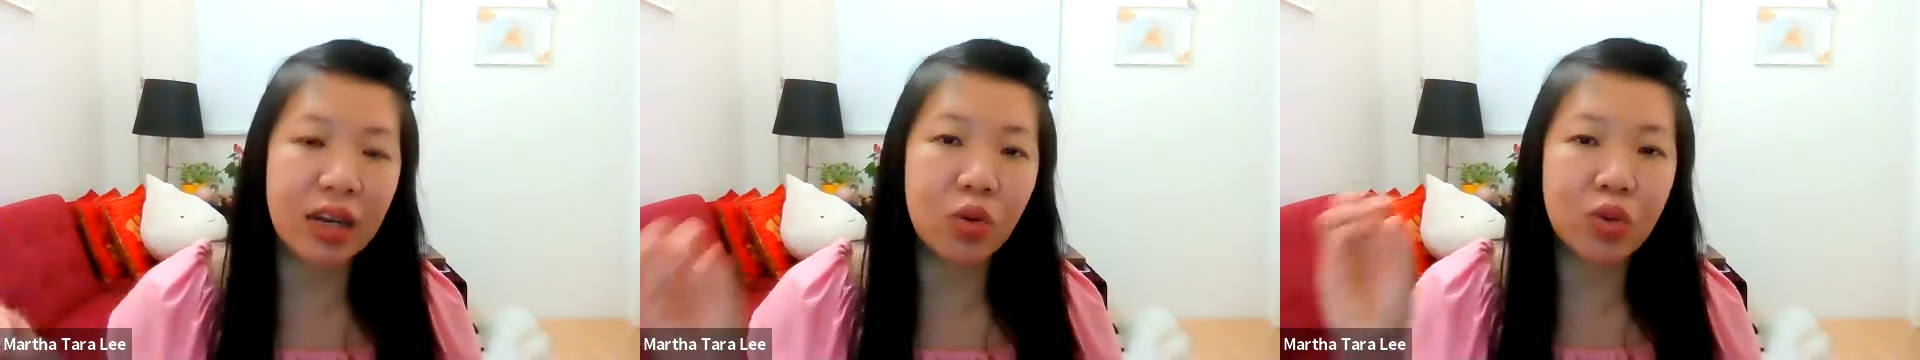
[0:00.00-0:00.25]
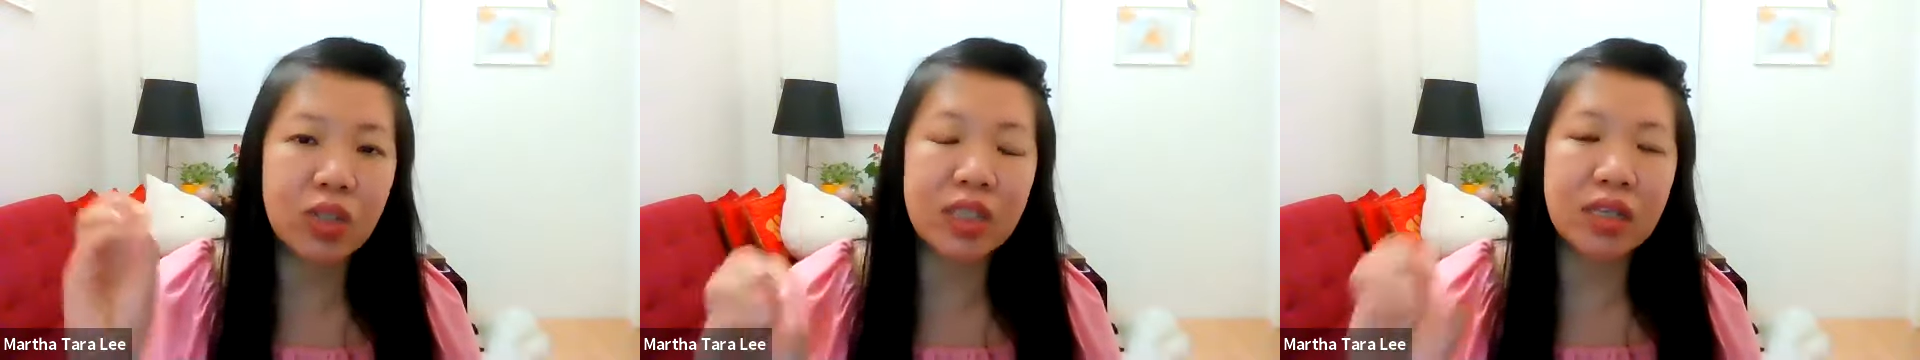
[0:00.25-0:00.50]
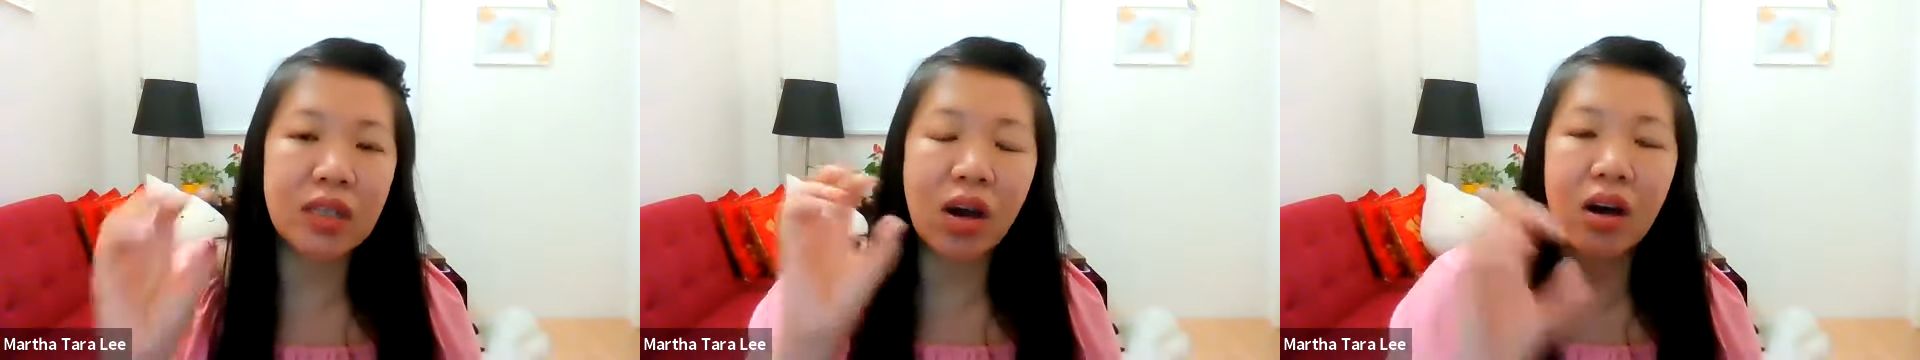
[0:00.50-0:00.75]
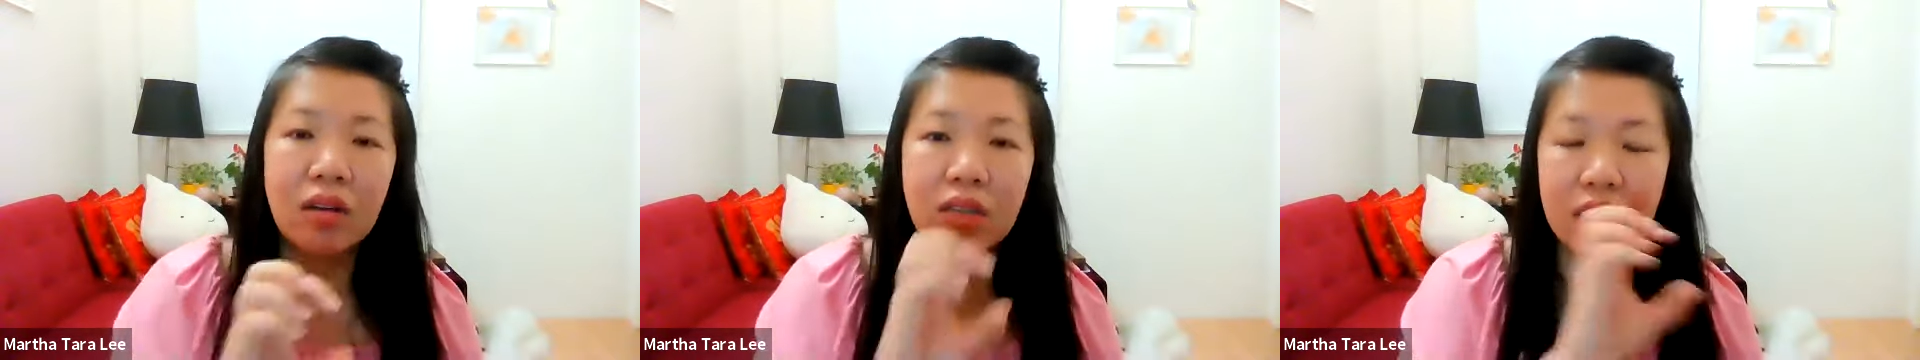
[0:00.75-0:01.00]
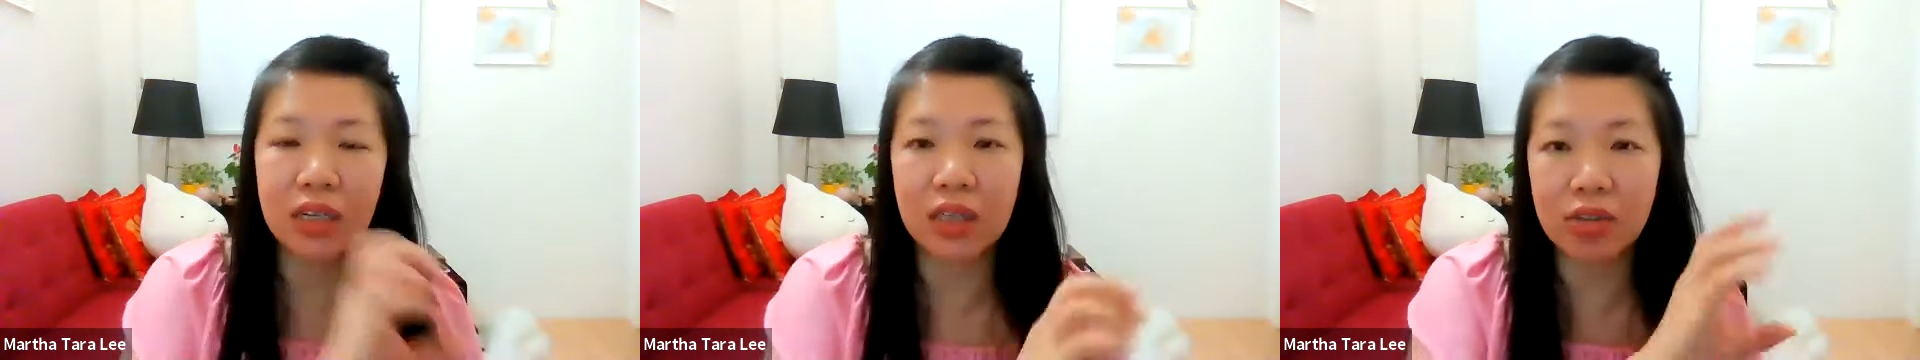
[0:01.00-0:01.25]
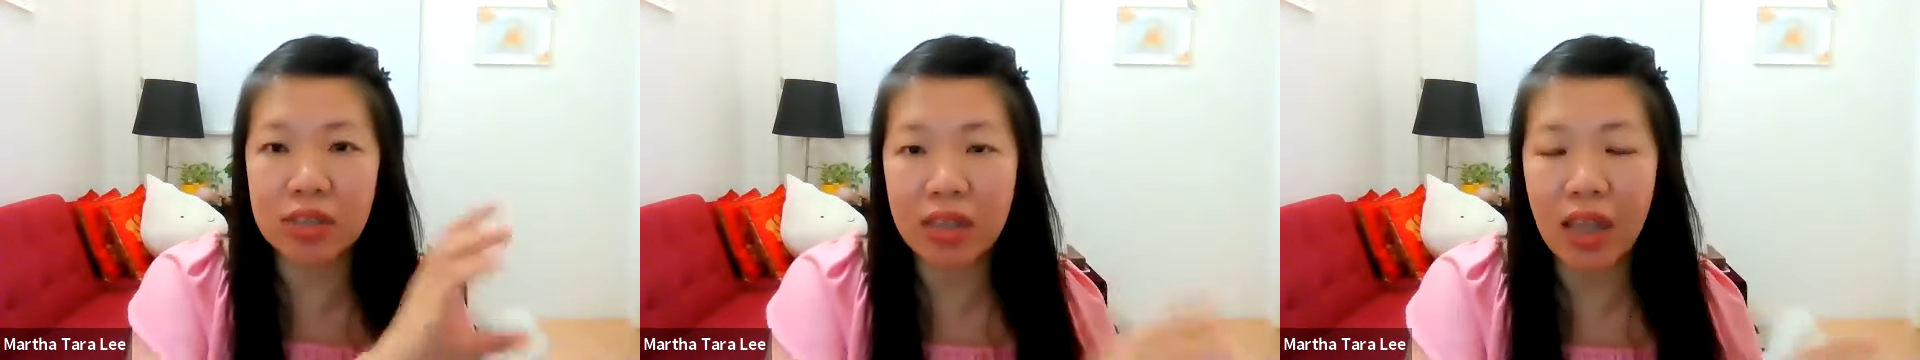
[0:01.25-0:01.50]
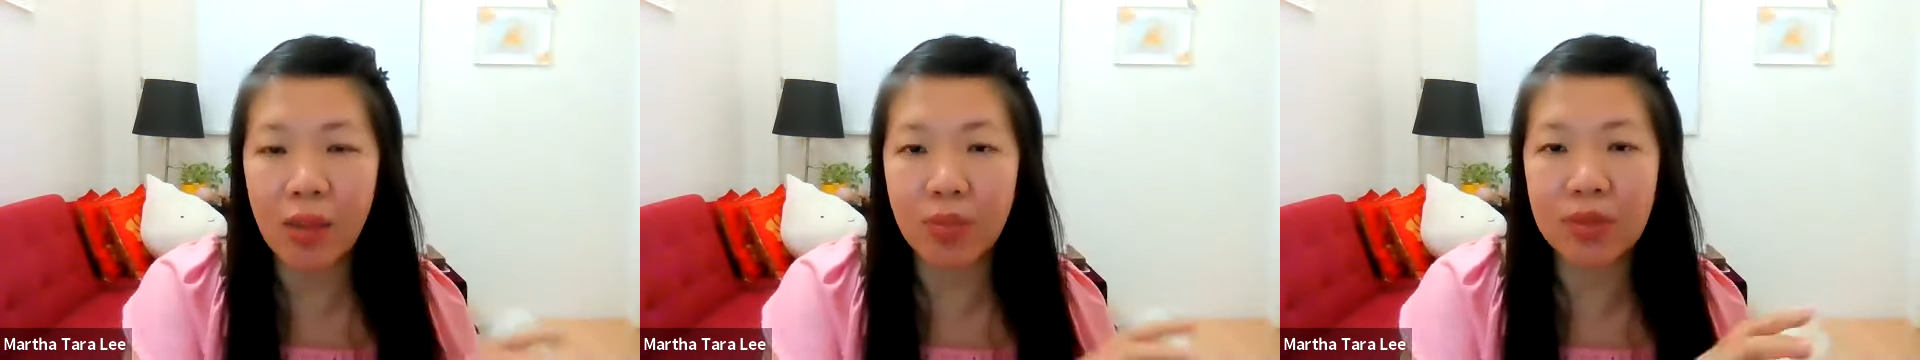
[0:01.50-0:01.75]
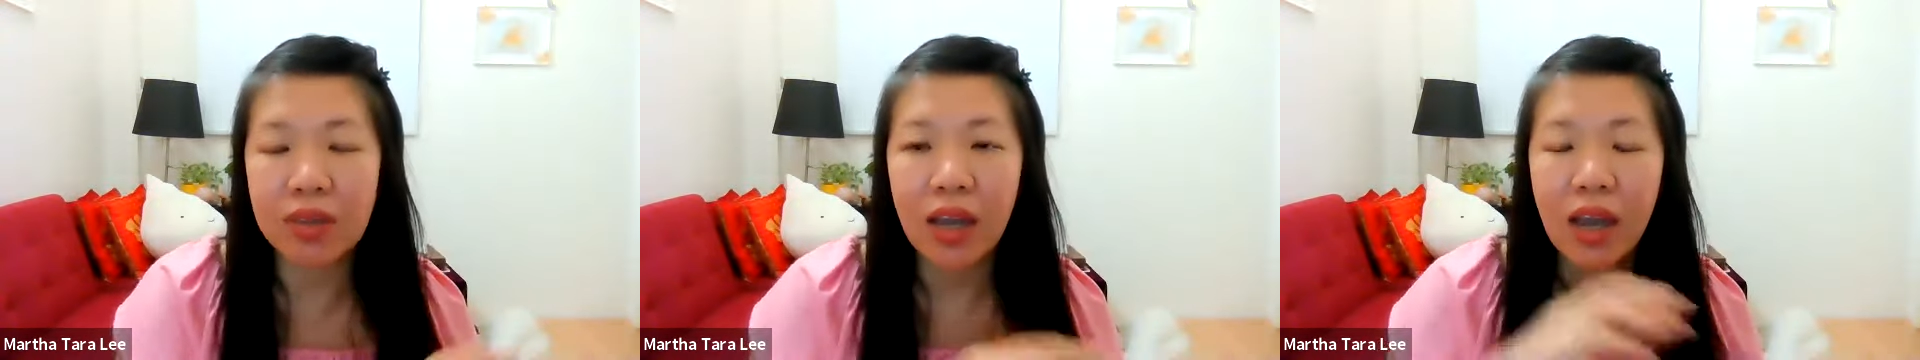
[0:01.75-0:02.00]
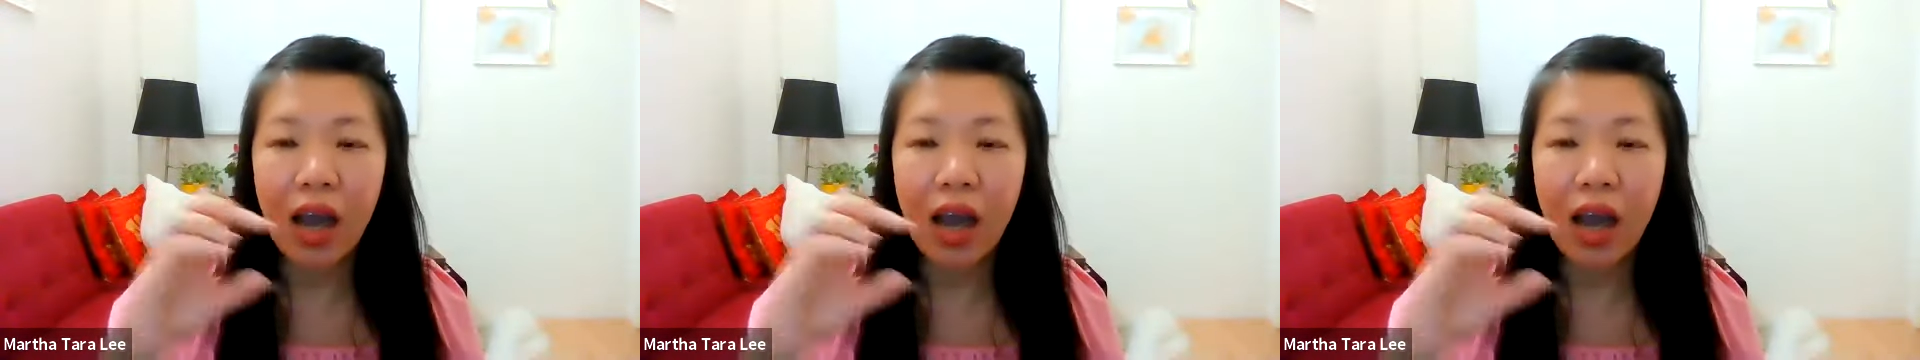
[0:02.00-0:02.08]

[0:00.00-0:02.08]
they don't see all the little steps